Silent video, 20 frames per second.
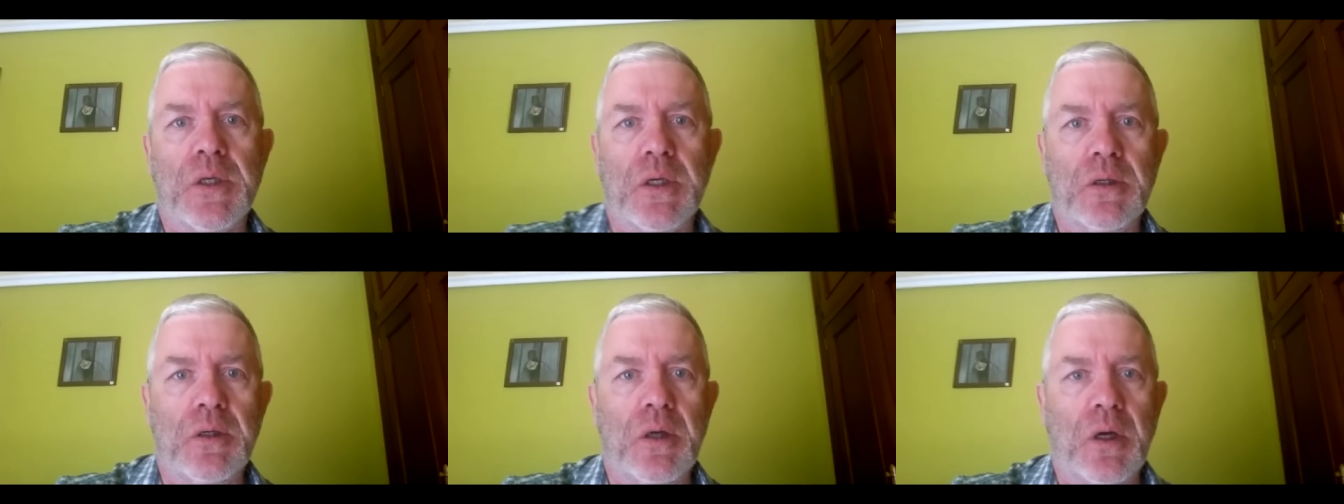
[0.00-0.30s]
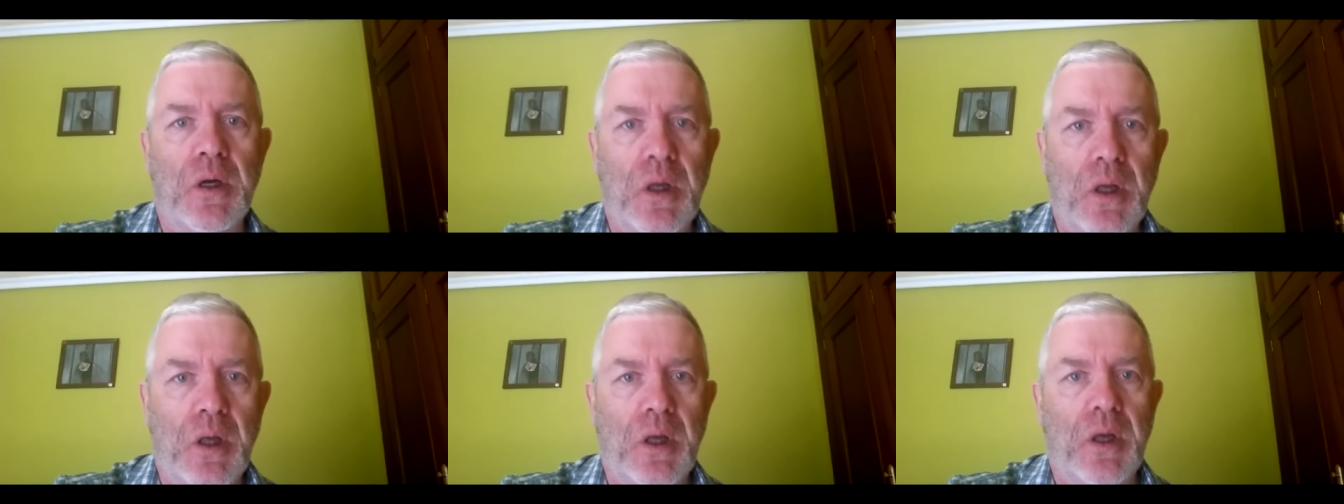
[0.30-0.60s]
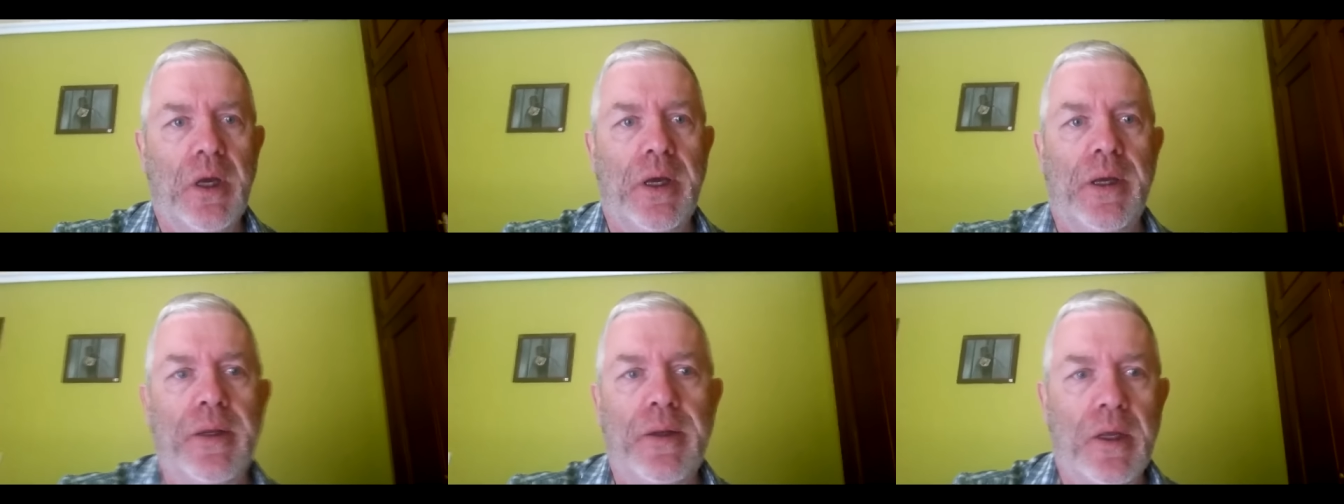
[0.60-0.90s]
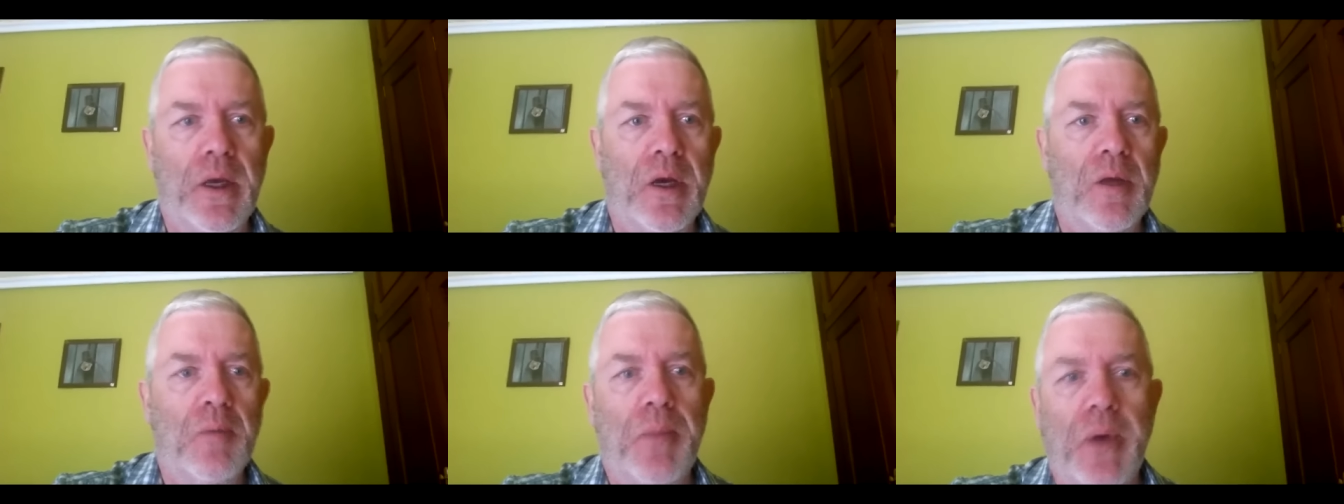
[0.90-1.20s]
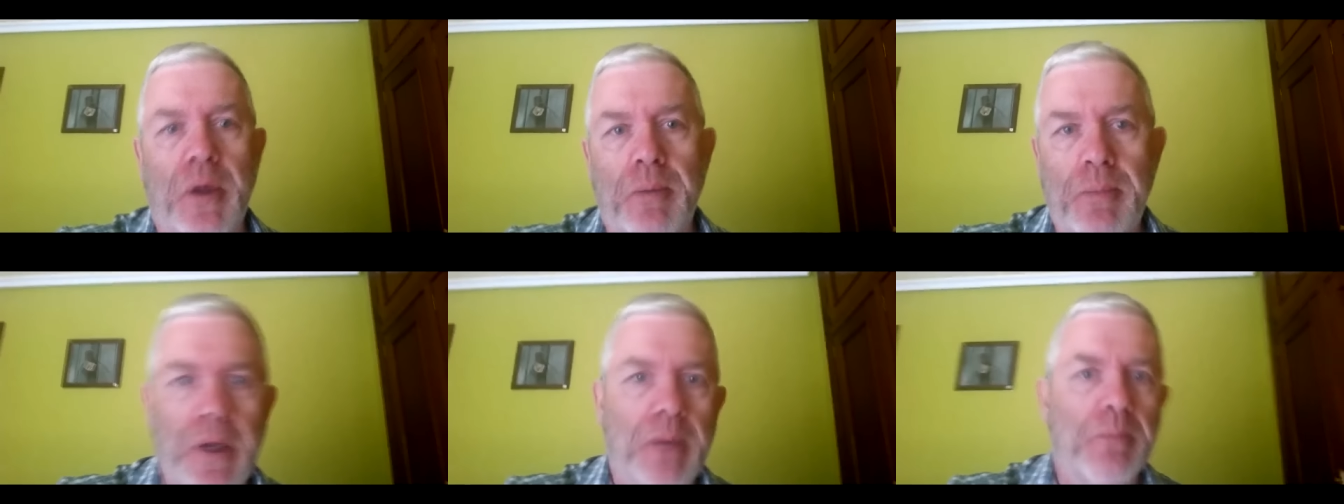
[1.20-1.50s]
so down,
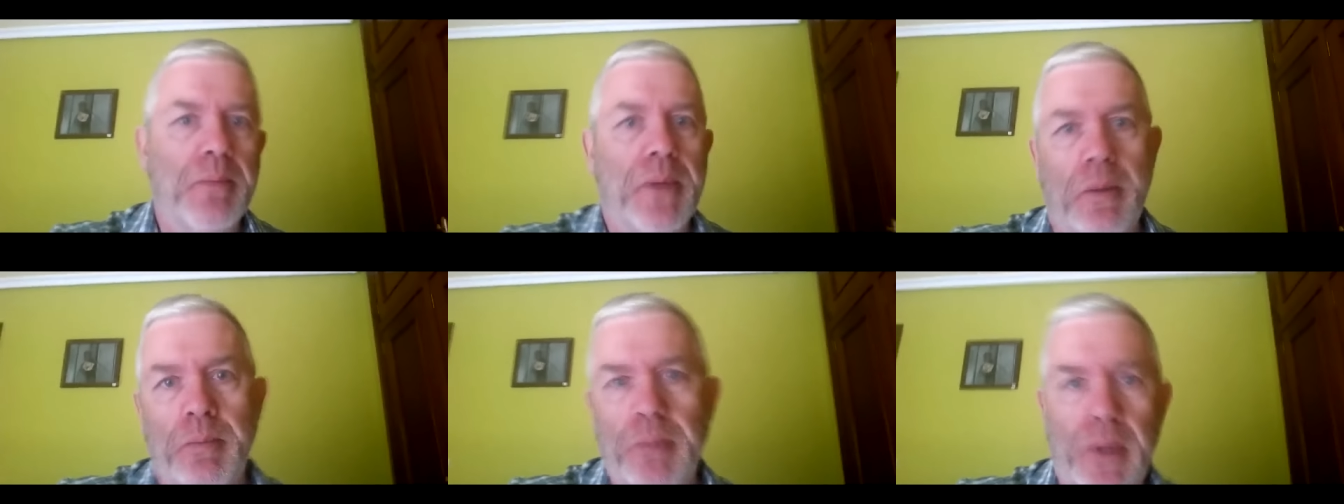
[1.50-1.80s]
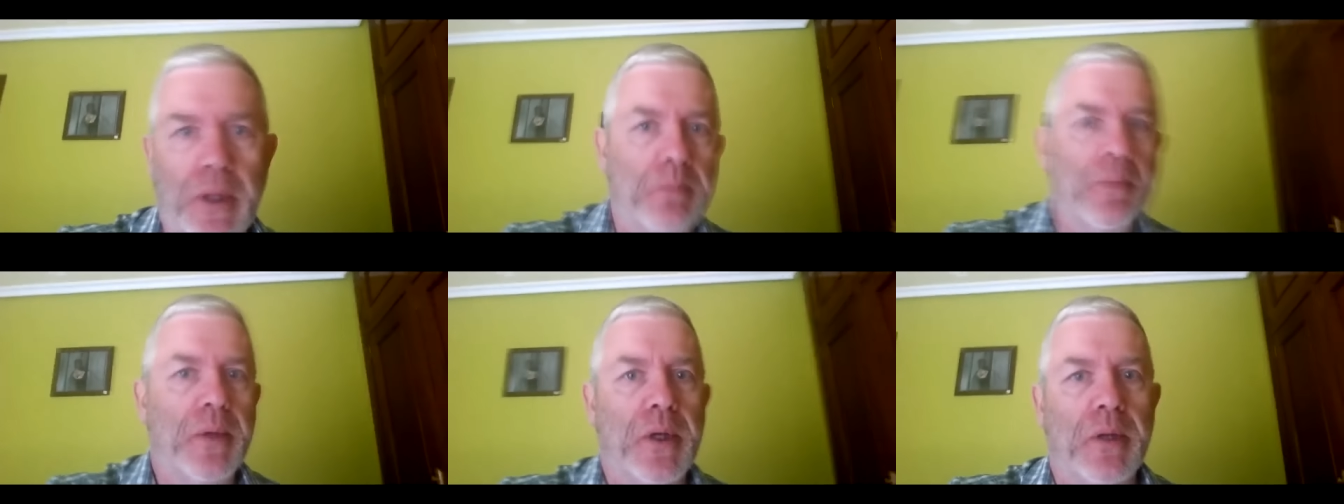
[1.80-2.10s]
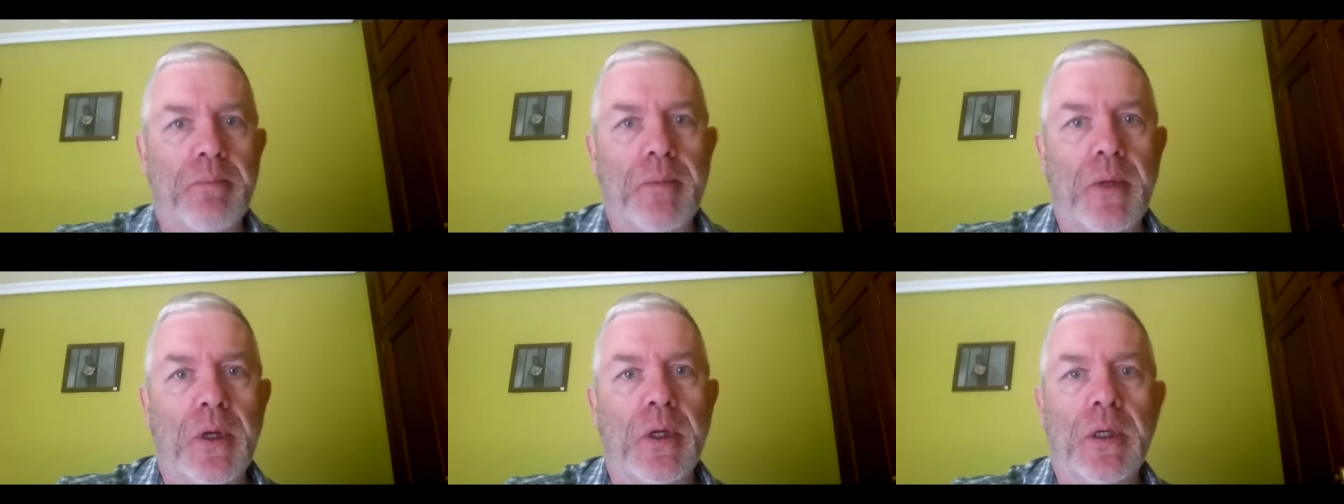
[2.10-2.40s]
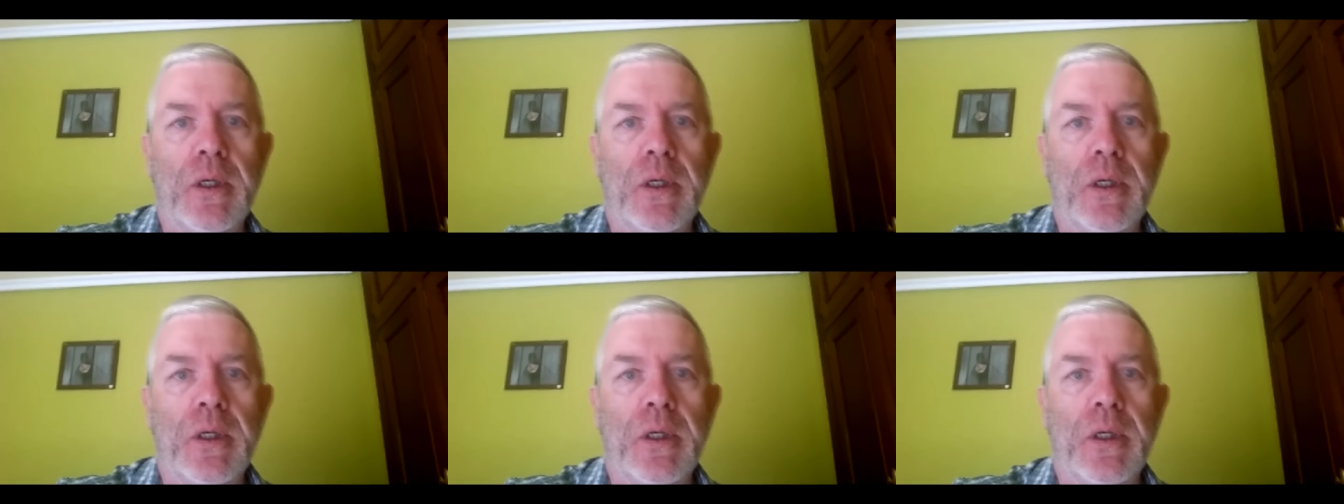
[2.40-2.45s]
pump, pump, pump, pump, pump.